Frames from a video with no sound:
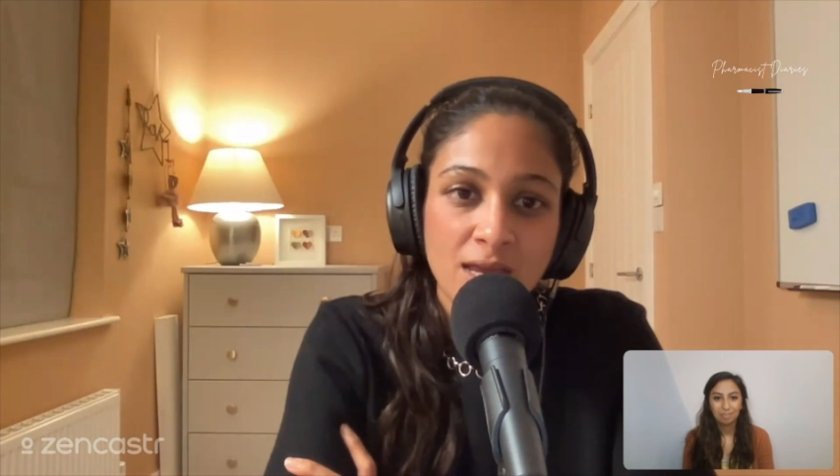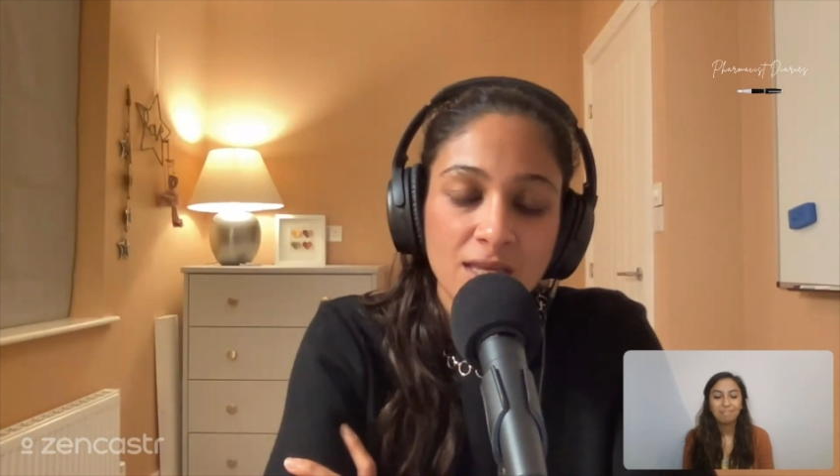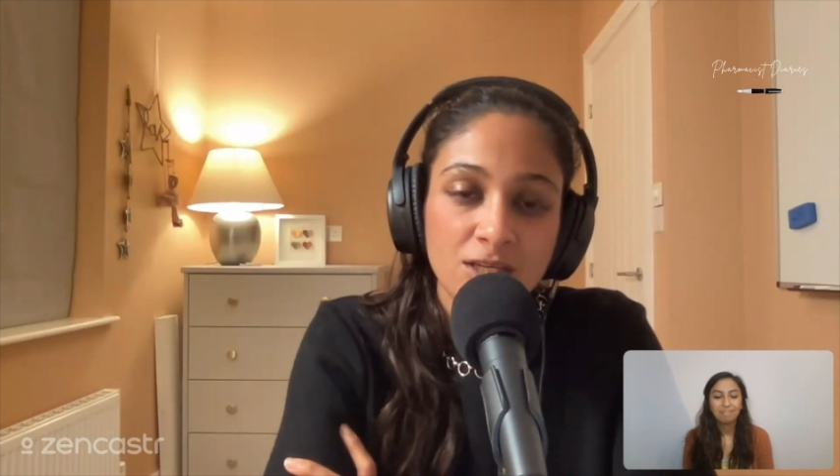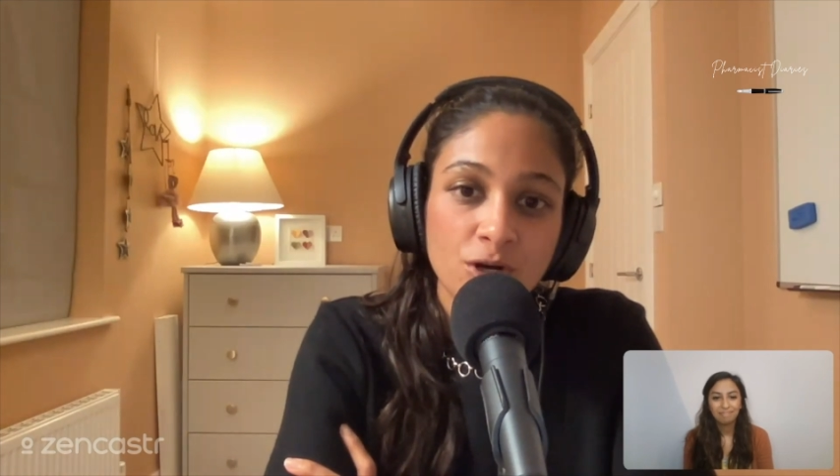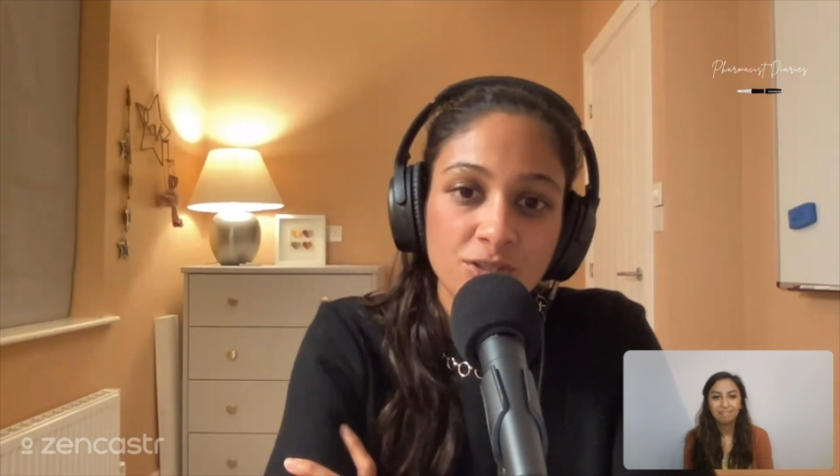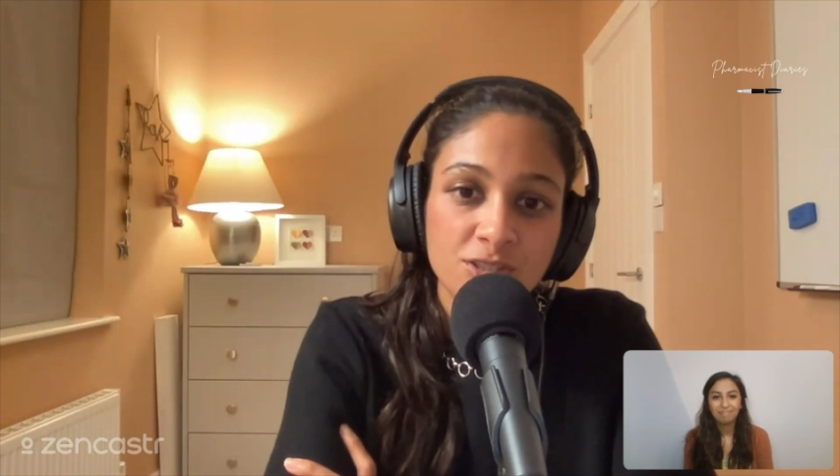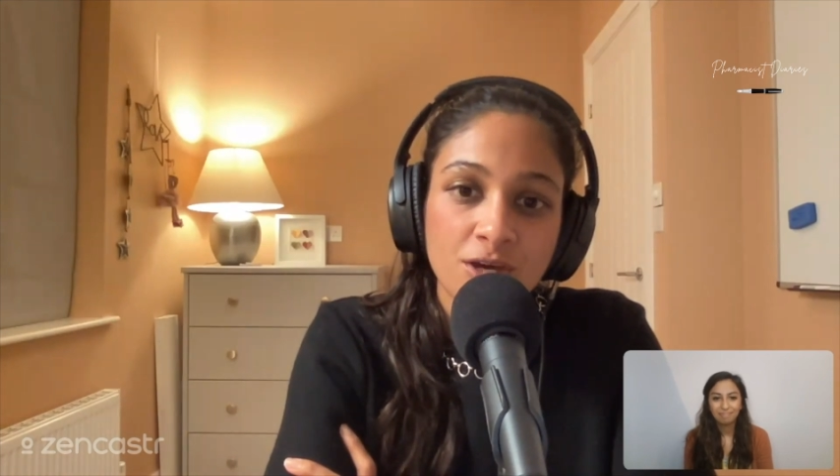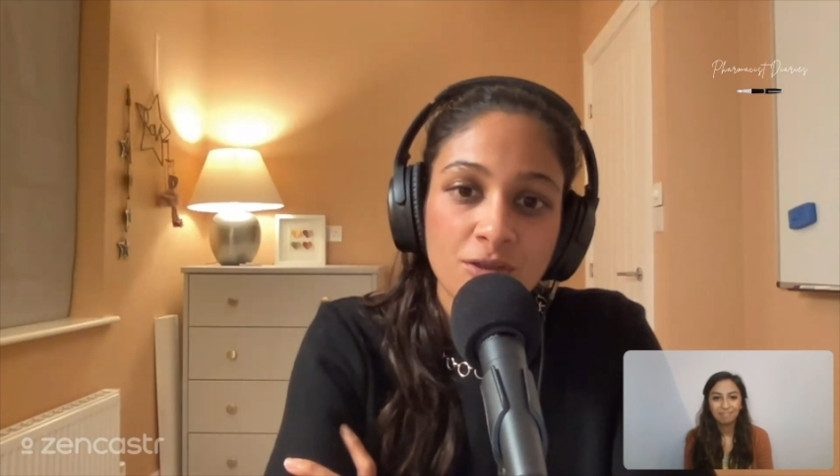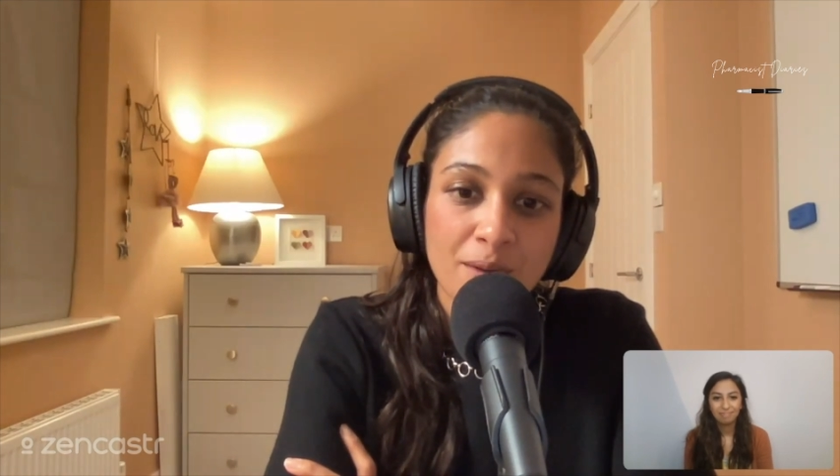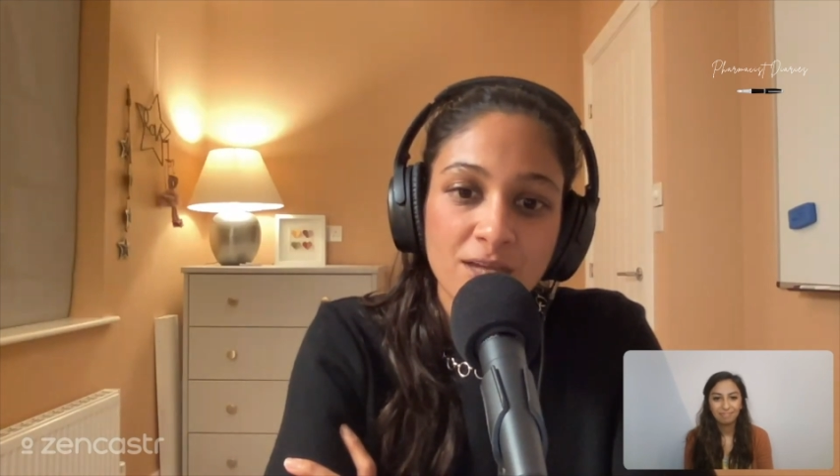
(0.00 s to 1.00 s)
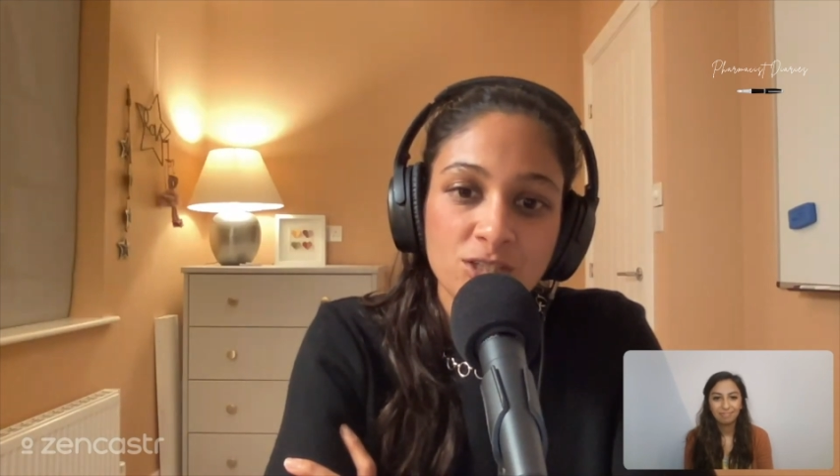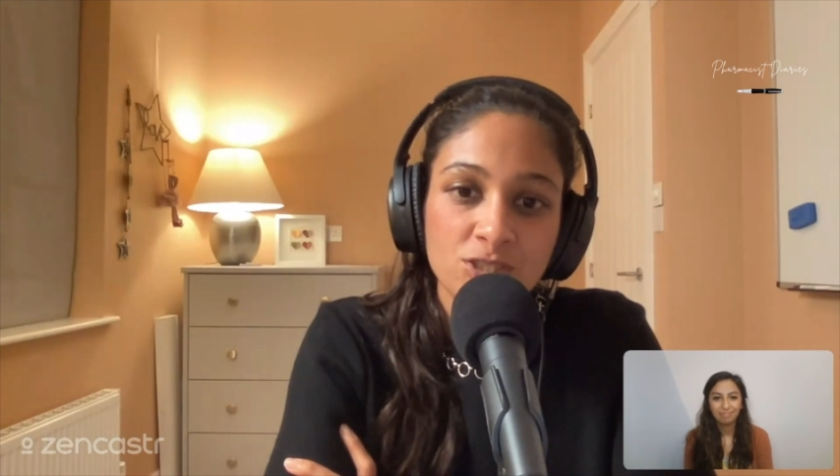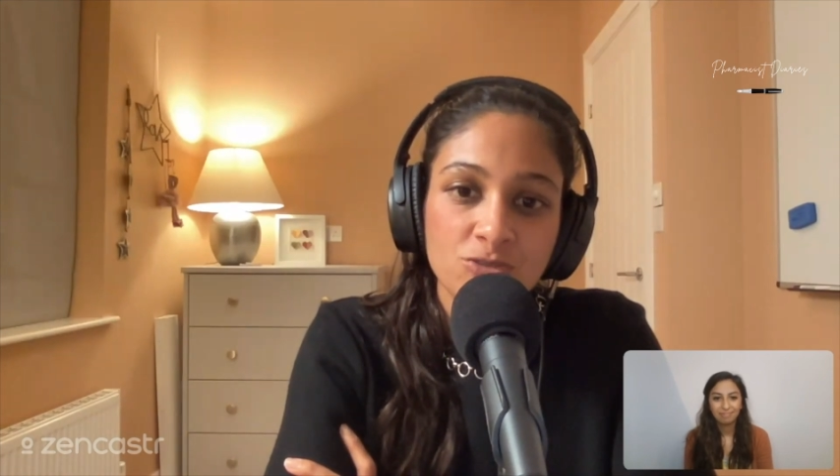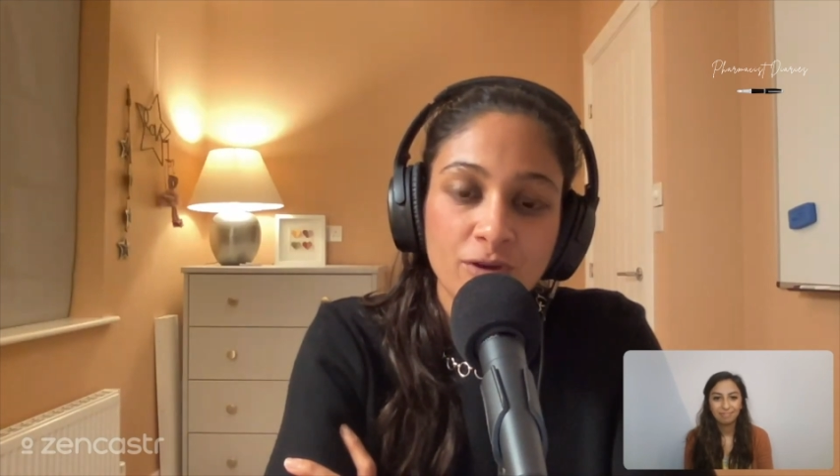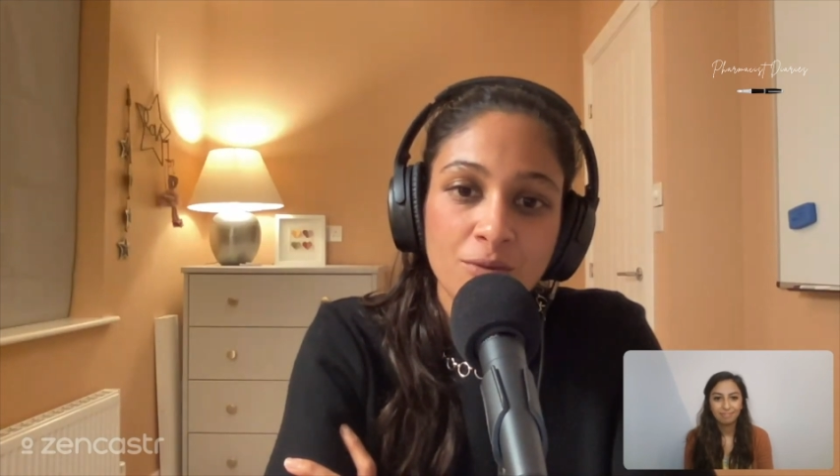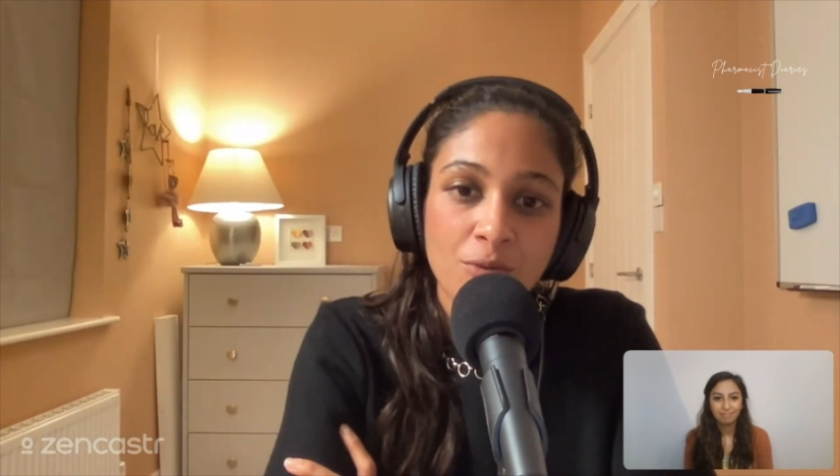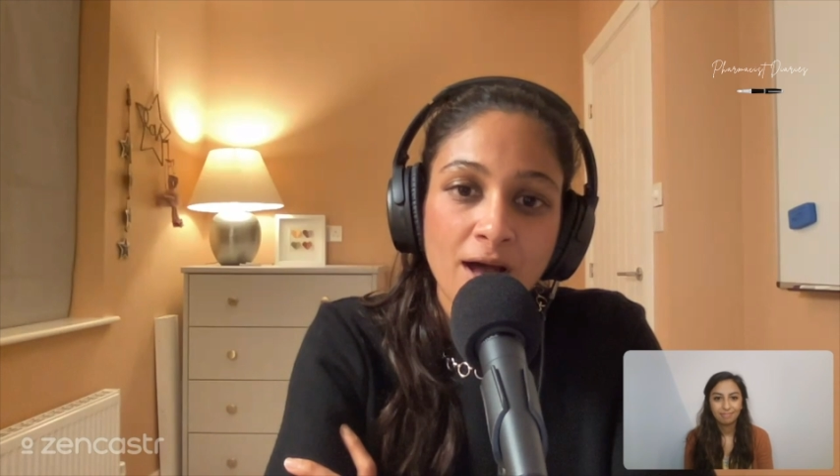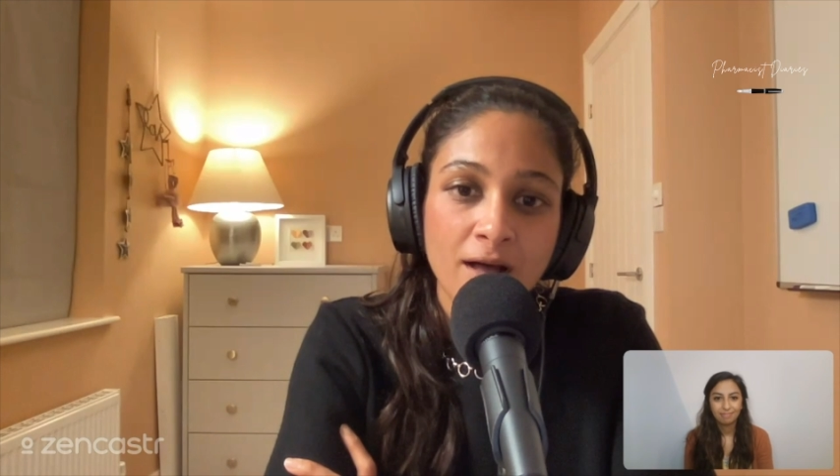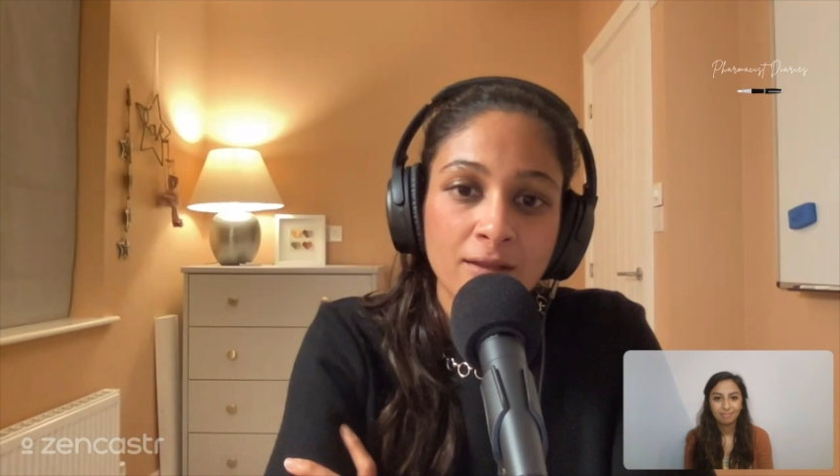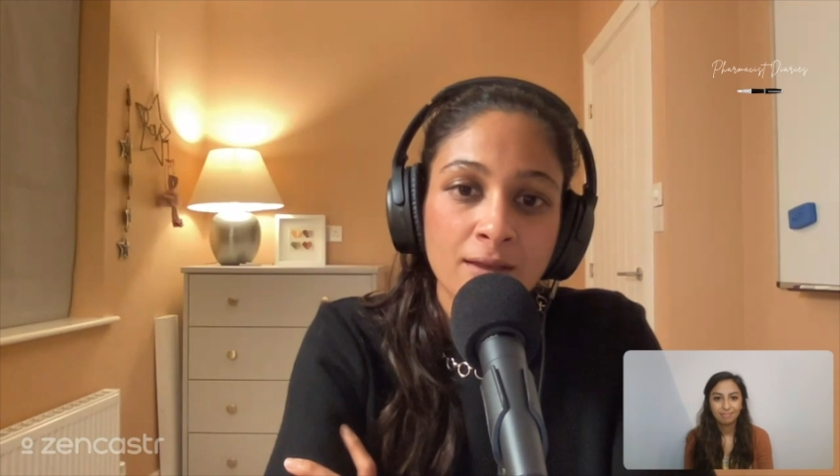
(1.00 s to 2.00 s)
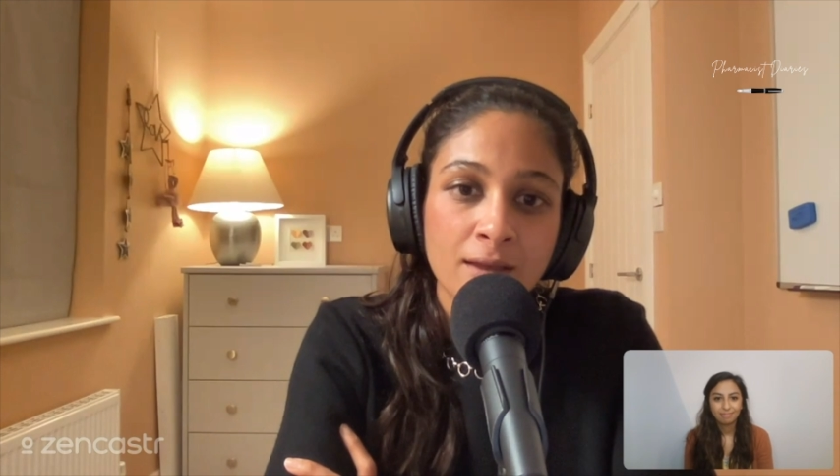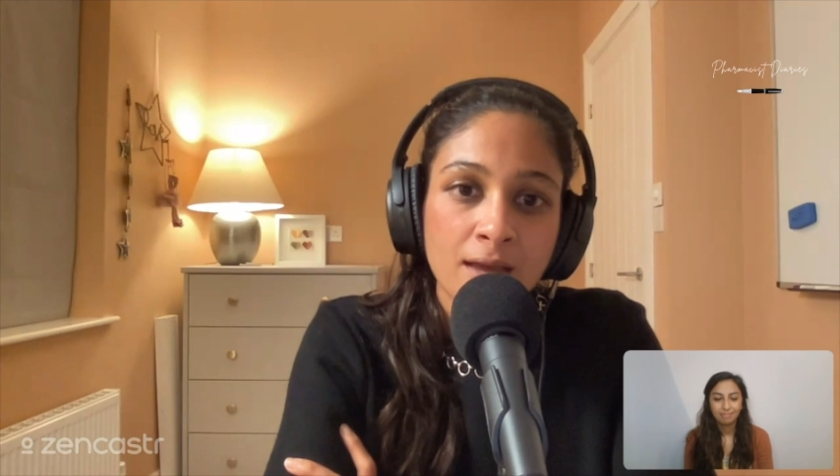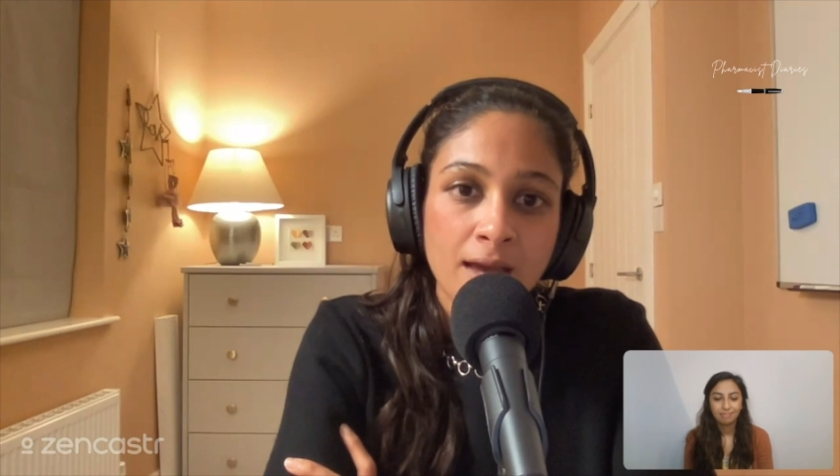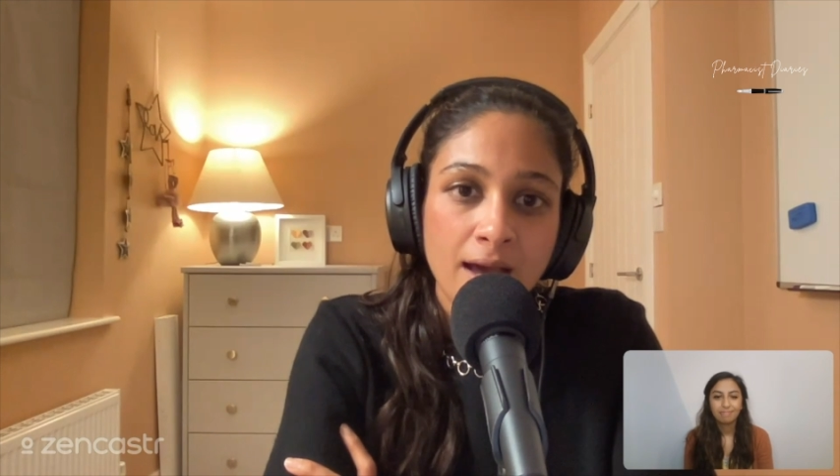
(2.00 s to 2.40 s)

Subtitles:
you got to know the patients really well.